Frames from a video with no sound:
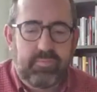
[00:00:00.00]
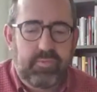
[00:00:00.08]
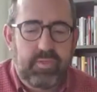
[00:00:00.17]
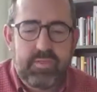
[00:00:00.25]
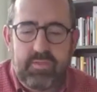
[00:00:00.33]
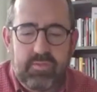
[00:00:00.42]

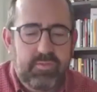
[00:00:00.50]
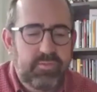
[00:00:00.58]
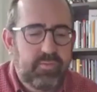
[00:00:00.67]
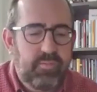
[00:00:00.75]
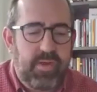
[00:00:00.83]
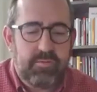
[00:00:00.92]
Including
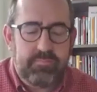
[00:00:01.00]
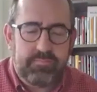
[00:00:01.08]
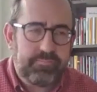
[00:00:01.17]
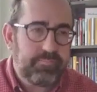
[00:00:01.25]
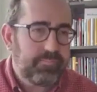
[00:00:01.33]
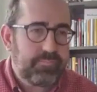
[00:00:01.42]
concerns about
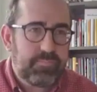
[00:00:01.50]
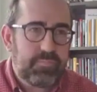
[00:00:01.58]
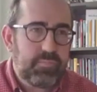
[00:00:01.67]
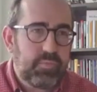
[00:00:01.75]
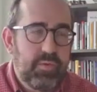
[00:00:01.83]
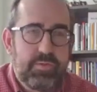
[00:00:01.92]

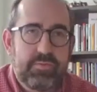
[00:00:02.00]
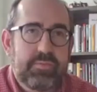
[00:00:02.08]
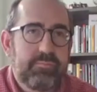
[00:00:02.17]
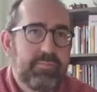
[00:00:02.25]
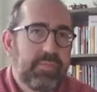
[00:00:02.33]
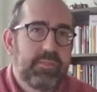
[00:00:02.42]
whether
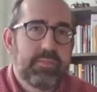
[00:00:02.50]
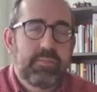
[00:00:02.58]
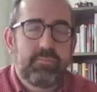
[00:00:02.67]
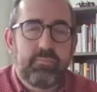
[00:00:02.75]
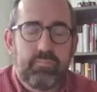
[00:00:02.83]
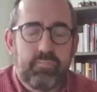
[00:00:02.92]
it's
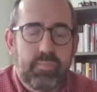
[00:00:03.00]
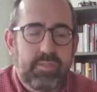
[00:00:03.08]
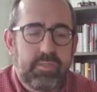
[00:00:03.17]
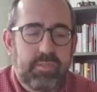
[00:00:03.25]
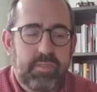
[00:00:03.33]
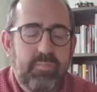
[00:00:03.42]

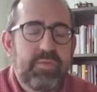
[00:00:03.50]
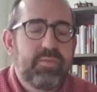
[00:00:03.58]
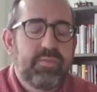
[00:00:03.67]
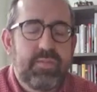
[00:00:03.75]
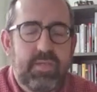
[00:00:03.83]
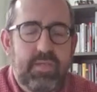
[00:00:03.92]
uh,
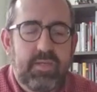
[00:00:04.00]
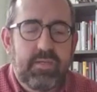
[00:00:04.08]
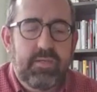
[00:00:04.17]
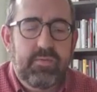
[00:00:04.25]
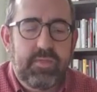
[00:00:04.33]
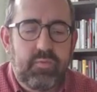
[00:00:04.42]
emissions in the
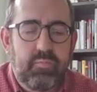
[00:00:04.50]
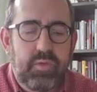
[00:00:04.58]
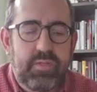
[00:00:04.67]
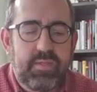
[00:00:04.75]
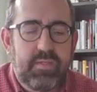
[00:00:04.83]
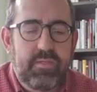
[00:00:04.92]
air that you
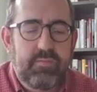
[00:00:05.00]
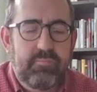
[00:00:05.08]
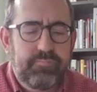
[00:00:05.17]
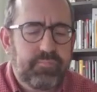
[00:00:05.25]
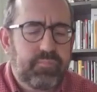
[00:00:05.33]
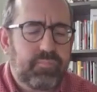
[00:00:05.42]
breathe
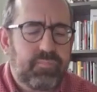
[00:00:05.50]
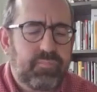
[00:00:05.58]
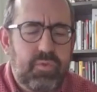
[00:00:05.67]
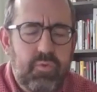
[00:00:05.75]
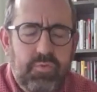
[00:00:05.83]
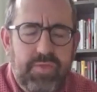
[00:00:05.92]
in,
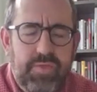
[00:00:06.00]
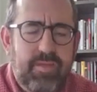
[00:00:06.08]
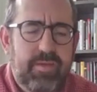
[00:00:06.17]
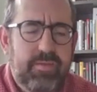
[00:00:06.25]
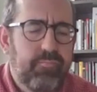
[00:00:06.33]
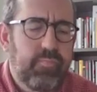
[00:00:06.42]
or things
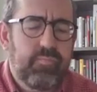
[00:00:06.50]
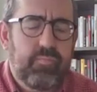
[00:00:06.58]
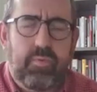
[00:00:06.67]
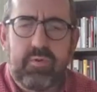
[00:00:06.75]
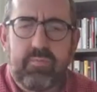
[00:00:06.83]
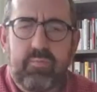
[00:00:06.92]
like
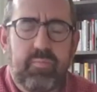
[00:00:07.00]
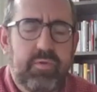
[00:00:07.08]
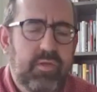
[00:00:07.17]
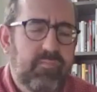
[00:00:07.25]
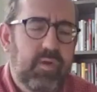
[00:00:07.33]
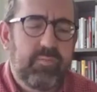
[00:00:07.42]
parts per
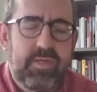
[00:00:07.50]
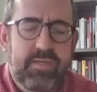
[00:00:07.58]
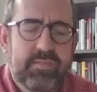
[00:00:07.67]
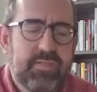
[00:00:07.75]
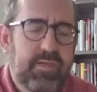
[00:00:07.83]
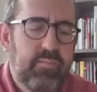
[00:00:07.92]
million of carbon
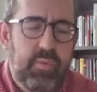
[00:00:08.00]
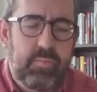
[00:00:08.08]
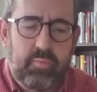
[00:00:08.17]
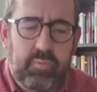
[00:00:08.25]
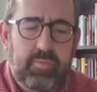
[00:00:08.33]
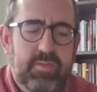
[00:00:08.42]
dioxide,
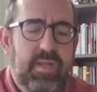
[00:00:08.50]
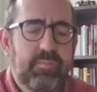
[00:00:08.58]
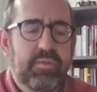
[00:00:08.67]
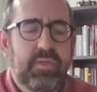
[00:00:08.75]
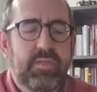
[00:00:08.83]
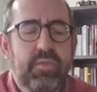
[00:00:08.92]
people worry about
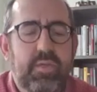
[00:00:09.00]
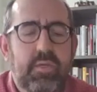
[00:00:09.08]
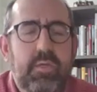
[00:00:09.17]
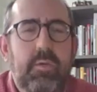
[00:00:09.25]
climate change.